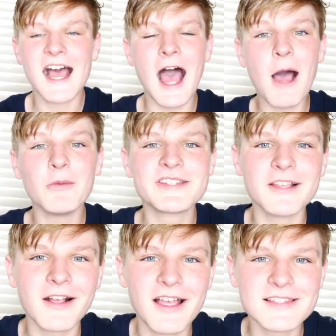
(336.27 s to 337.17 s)
I will see
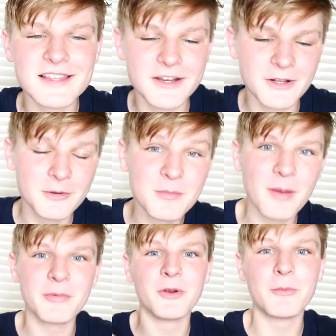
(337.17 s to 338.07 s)
y'all guys later.
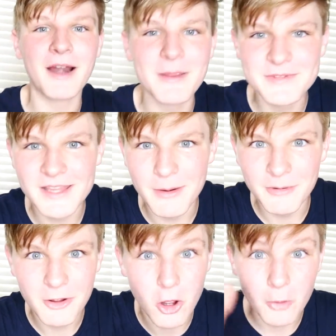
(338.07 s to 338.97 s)
Remember, my name is
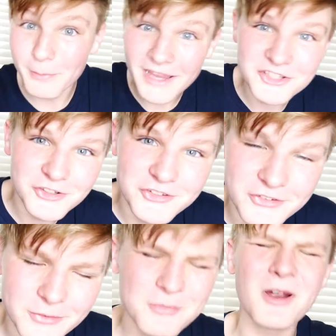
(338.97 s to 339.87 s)
Cameron Kaul. Make sure to
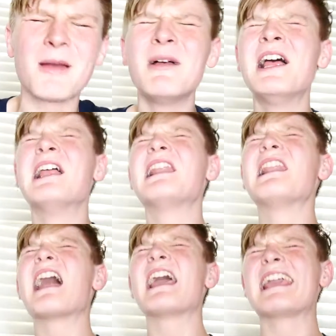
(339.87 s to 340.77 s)
subscribe,
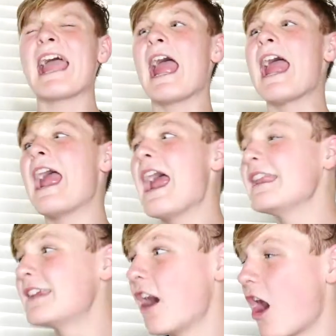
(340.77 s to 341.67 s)
like,
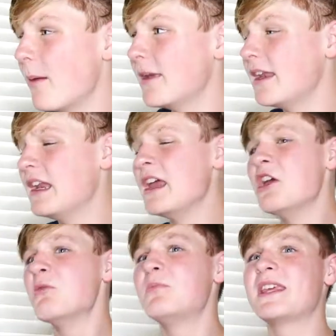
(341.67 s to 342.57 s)
and comment
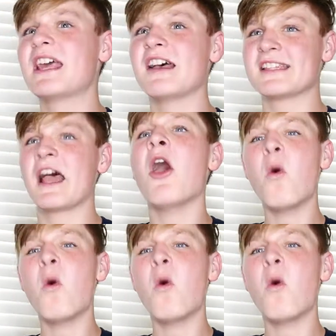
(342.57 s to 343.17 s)
because,